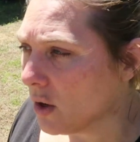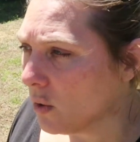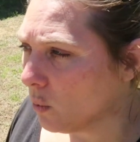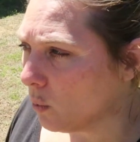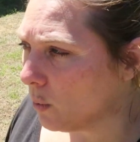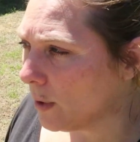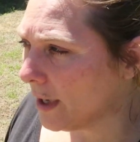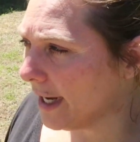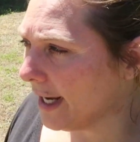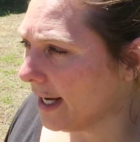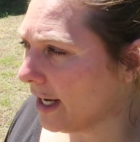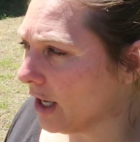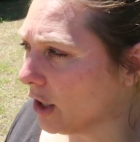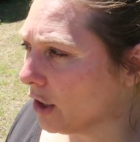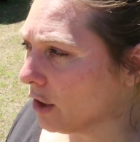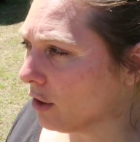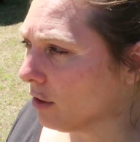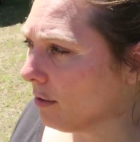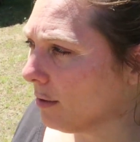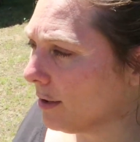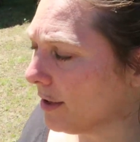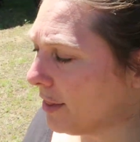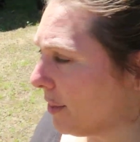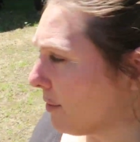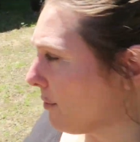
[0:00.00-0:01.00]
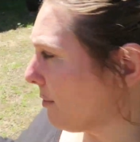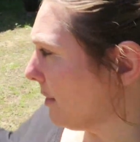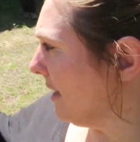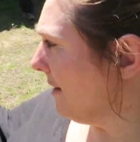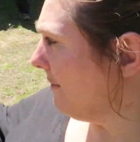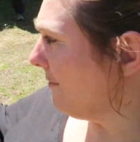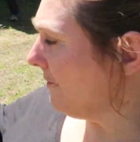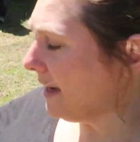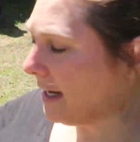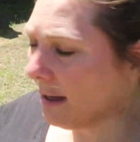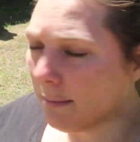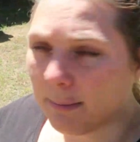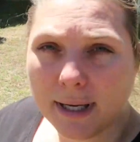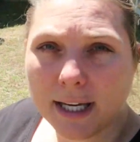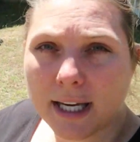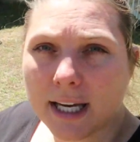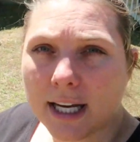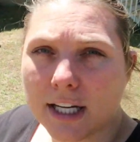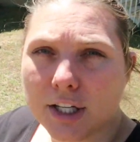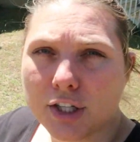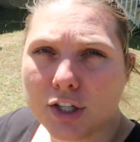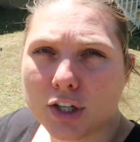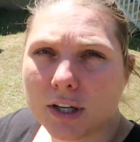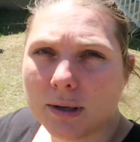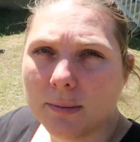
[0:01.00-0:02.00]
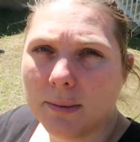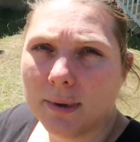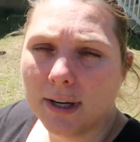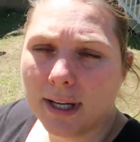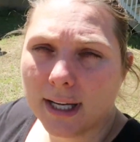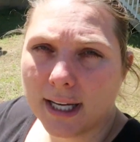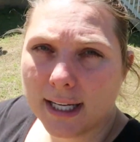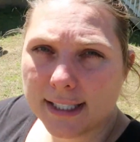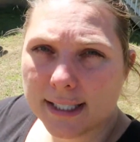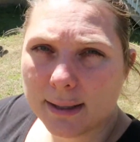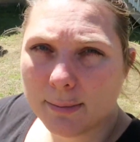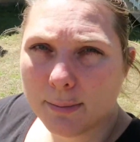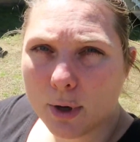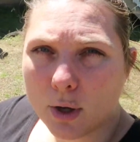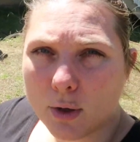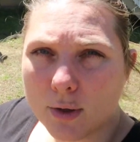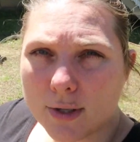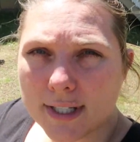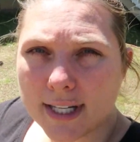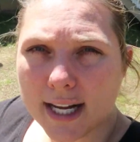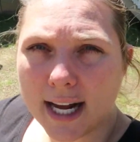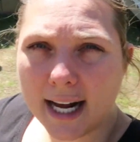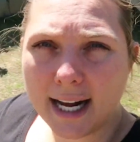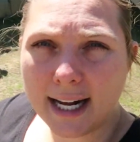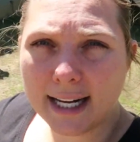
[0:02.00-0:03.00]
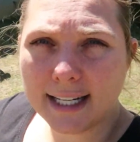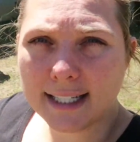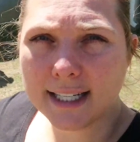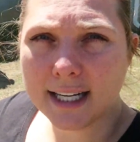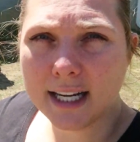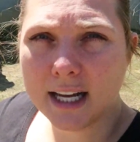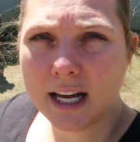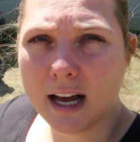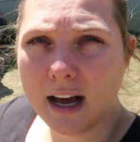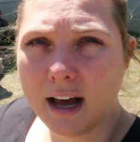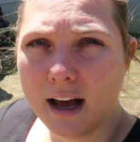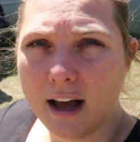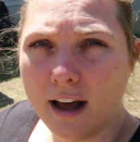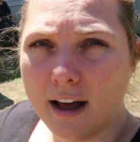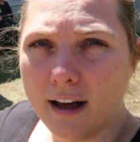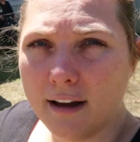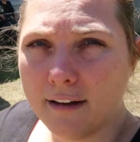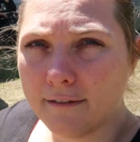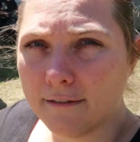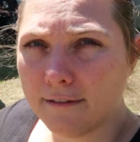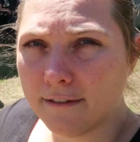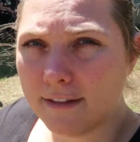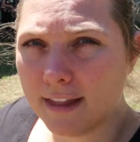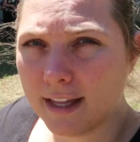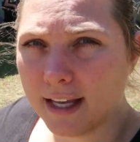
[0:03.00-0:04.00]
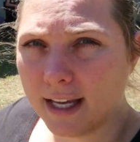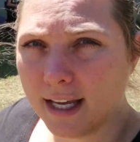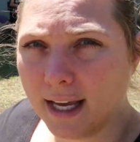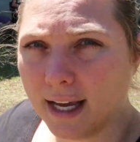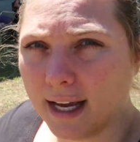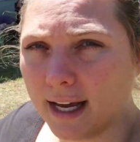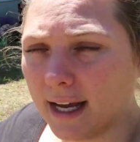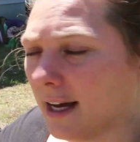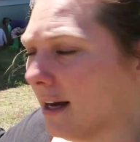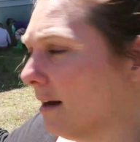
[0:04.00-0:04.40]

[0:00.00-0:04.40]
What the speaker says: We are going with 3 feet because you're going to be able to get to both sides of the